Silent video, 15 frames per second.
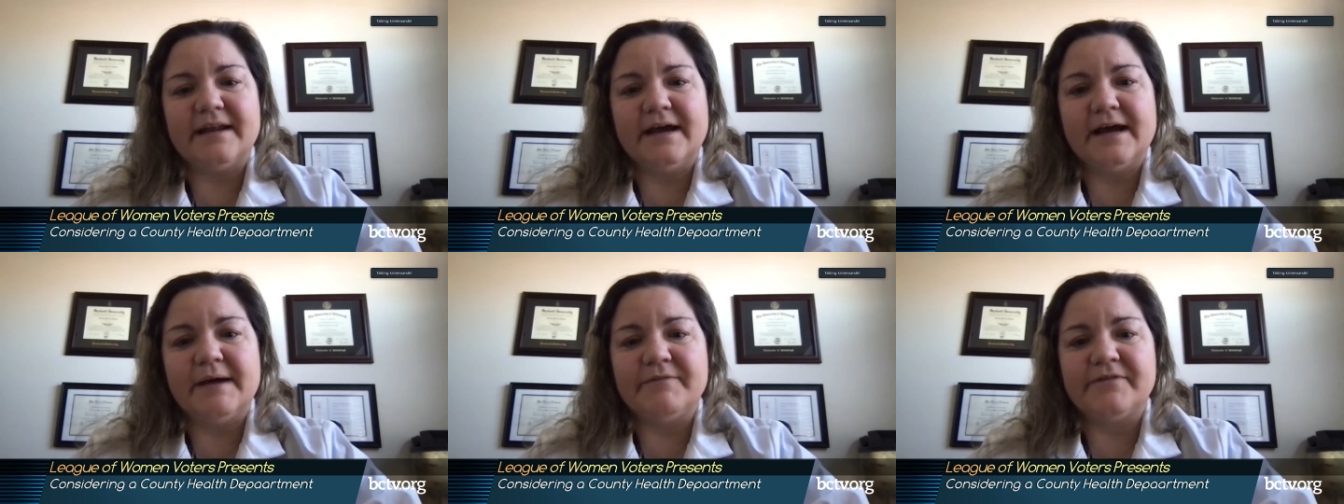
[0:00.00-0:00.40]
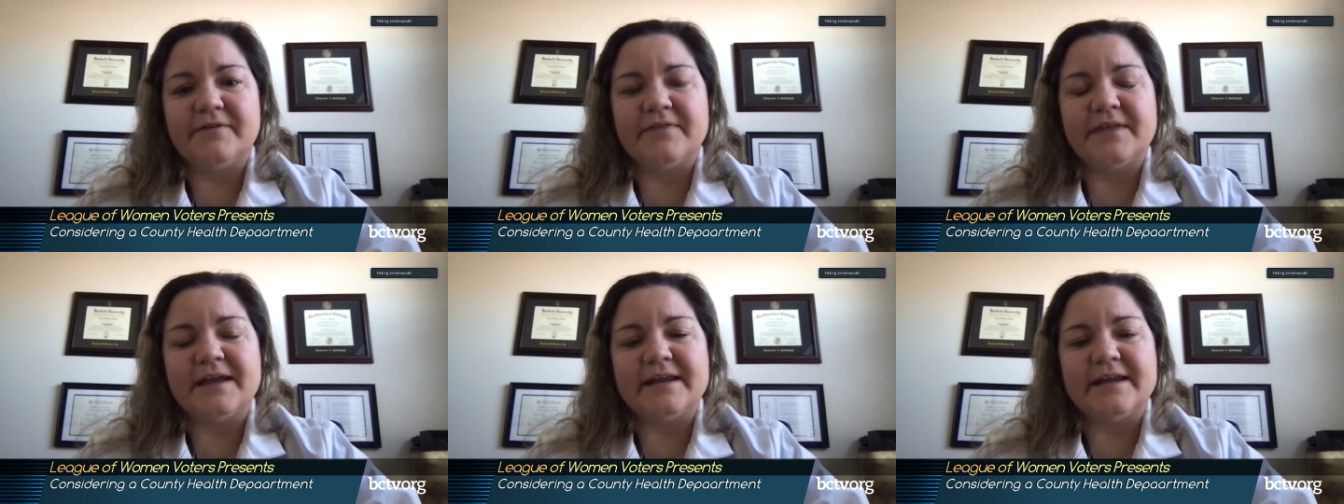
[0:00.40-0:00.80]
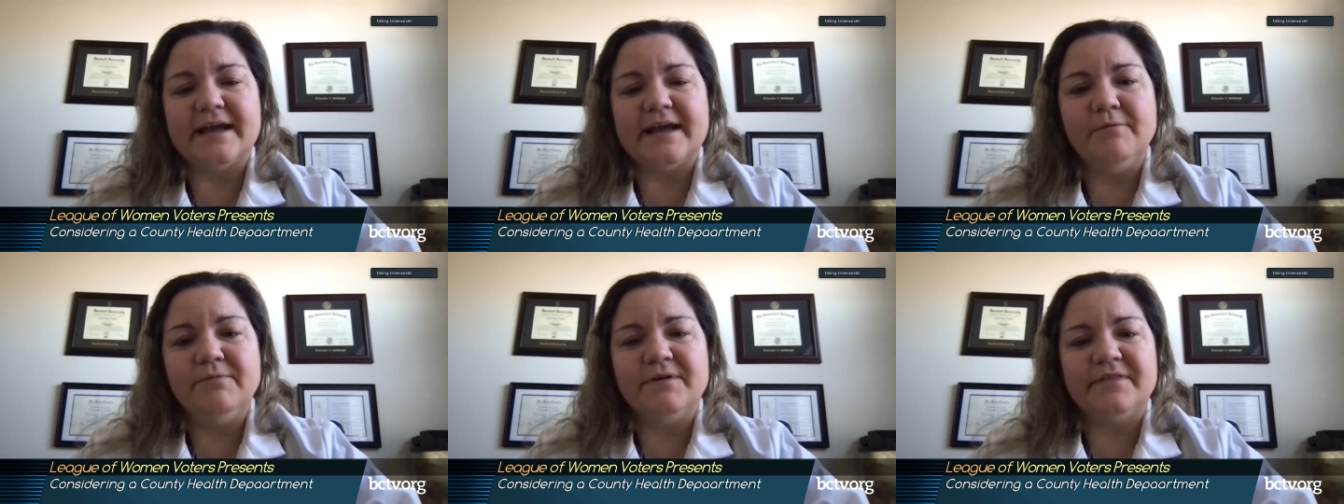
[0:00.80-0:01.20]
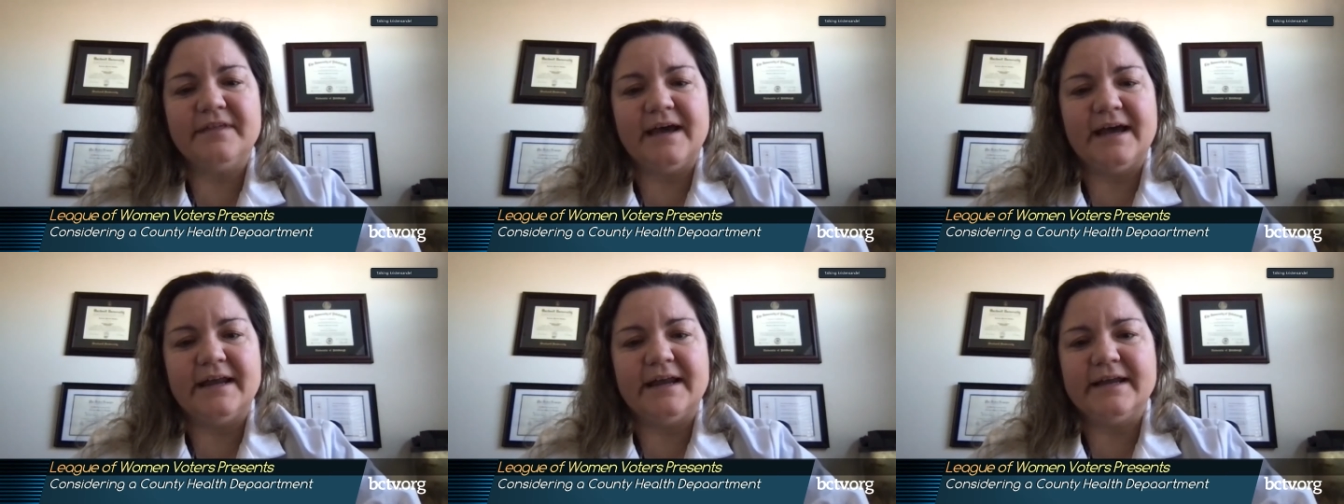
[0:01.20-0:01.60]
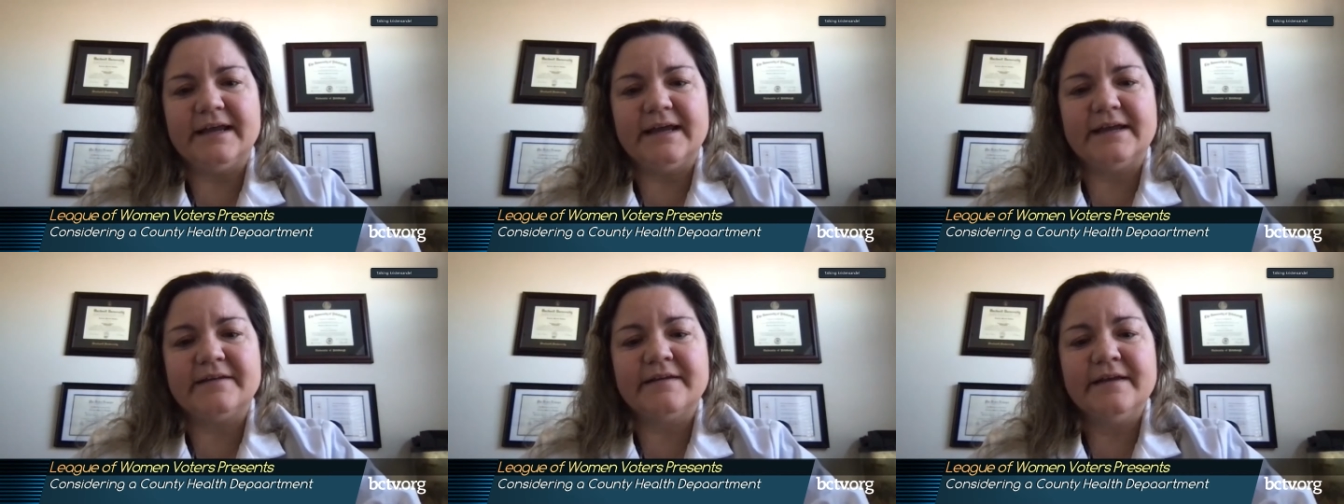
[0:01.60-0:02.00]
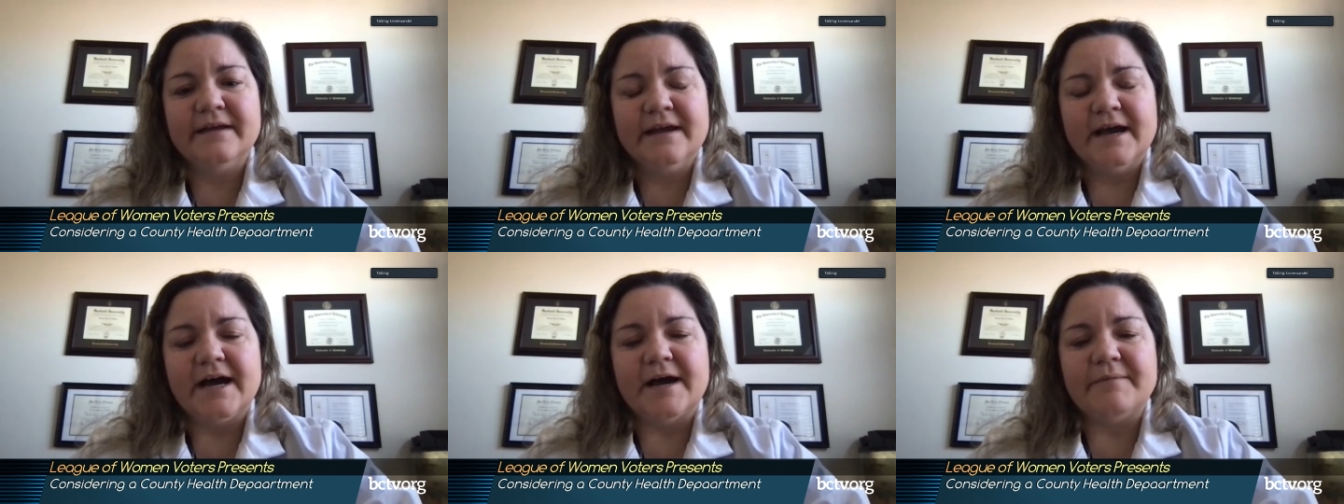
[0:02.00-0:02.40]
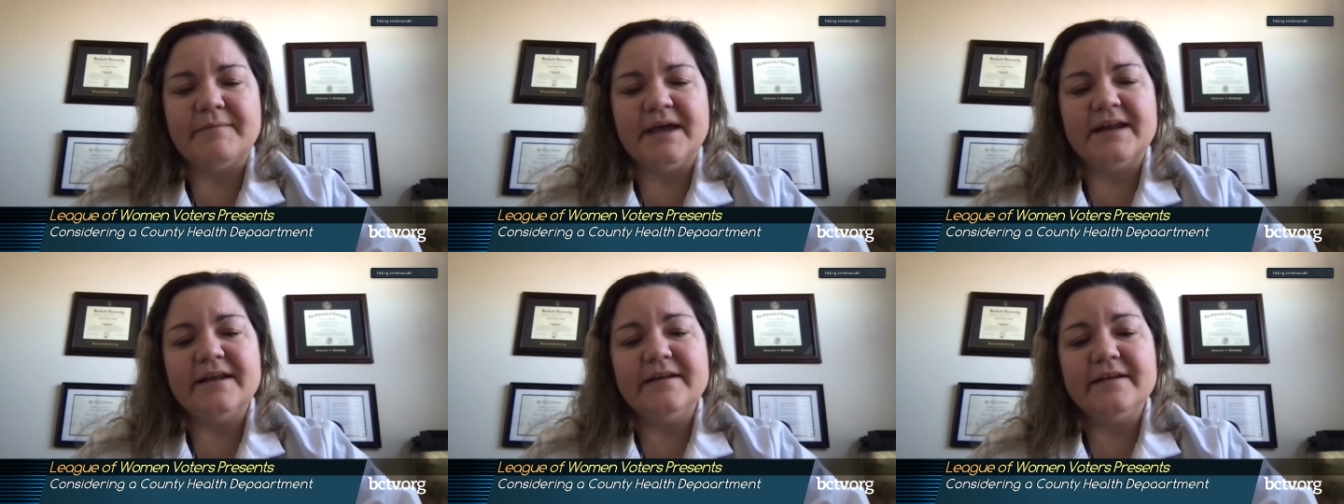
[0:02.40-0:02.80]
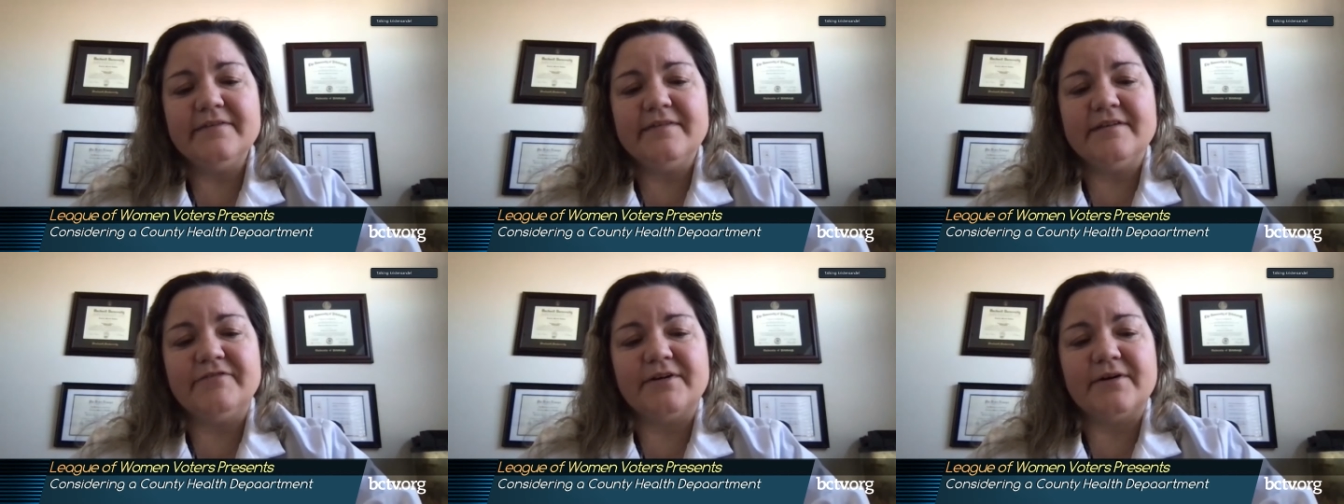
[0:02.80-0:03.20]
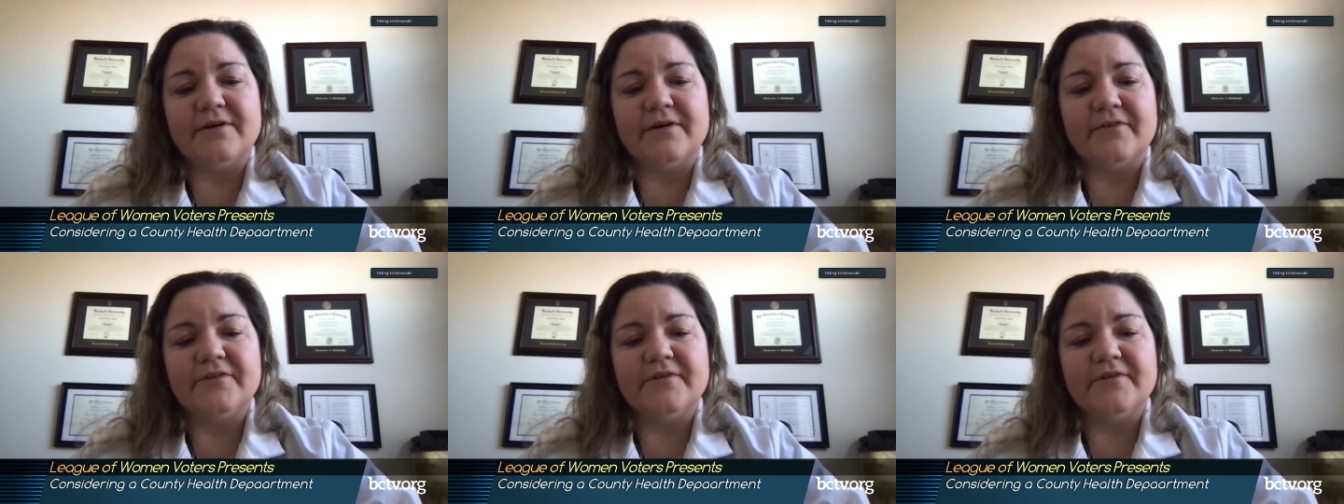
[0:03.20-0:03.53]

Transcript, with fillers: Um, so they need help with that. And, um, and it is difficult.